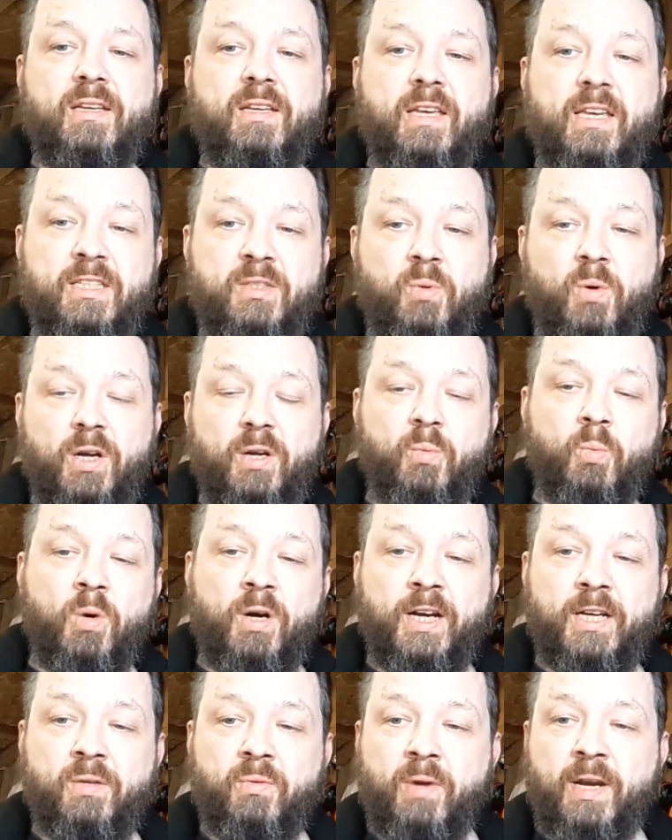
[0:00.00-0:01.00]
is quite
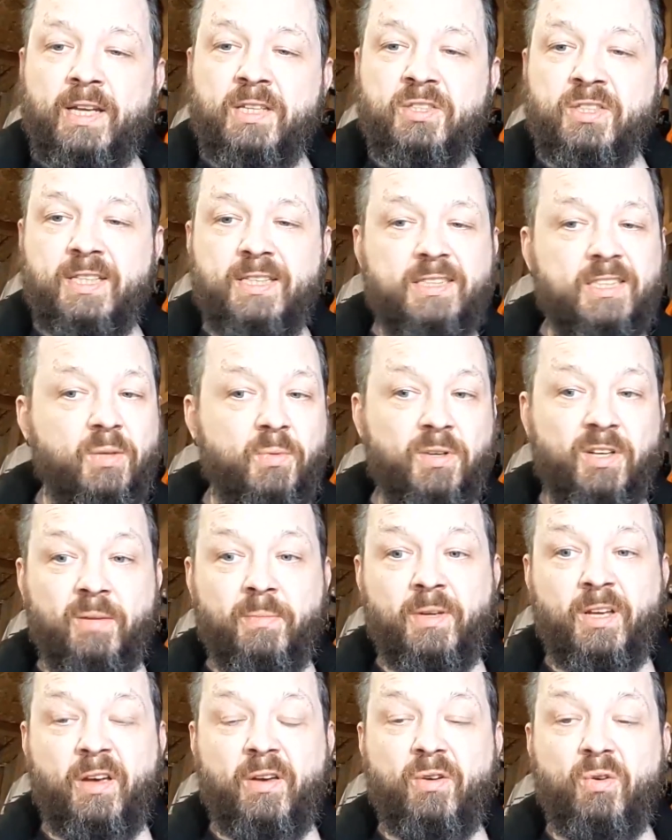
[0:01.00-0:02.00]
wide-ranging, so we're going
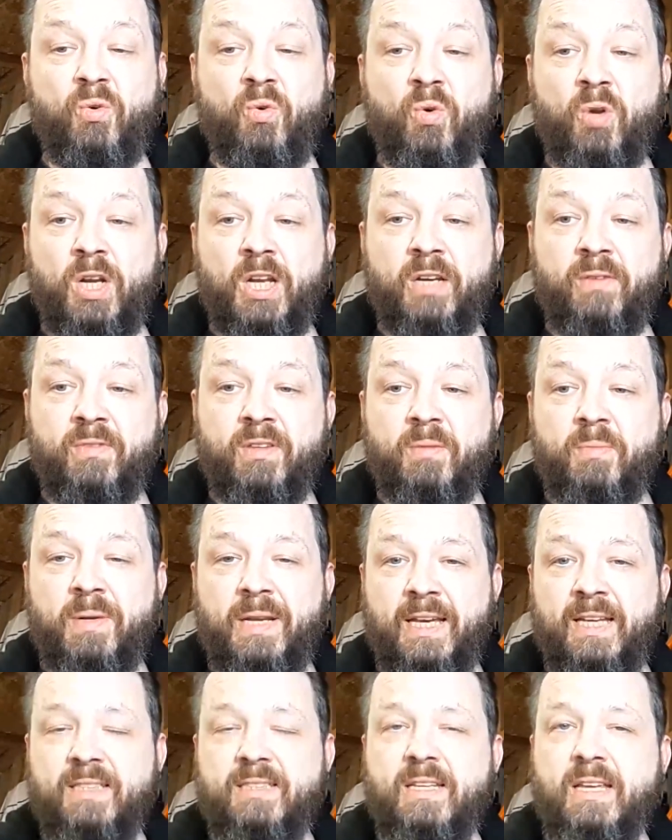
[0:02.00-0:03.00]
to be going all over the
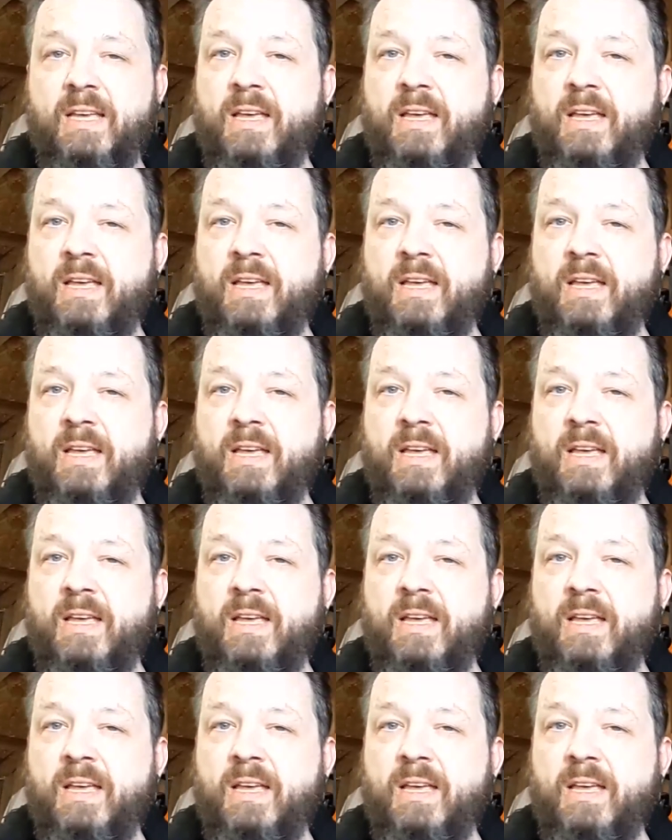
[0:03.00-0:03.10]
place.